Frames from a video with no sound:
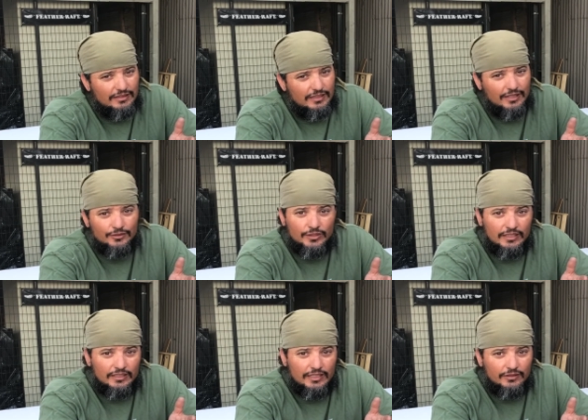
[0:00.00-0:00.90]
I don't need
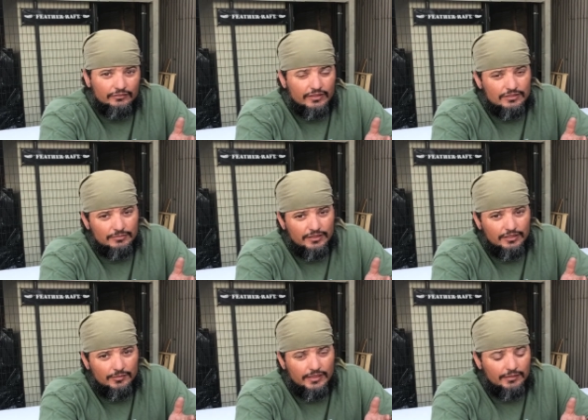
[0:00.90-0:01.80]
it now. I've got some
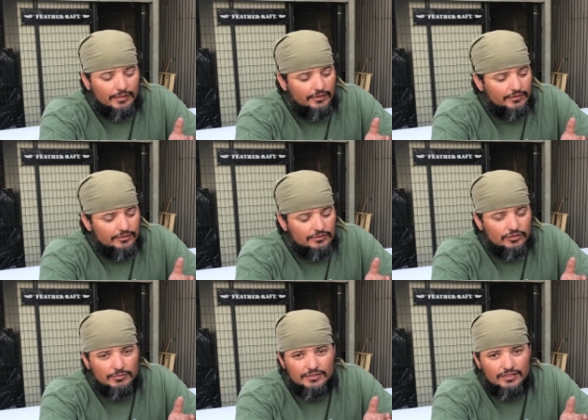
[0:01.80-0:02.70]
lithium-ion batteries, so I'm
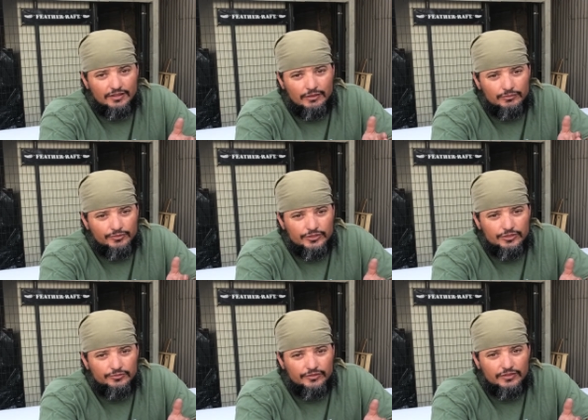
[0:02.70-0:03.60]
going to sell that one for
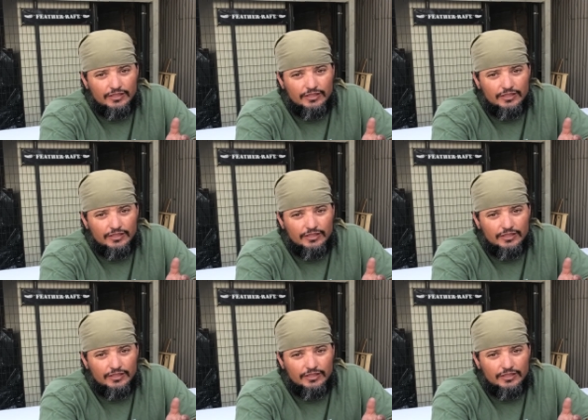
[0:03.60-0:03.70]
$250.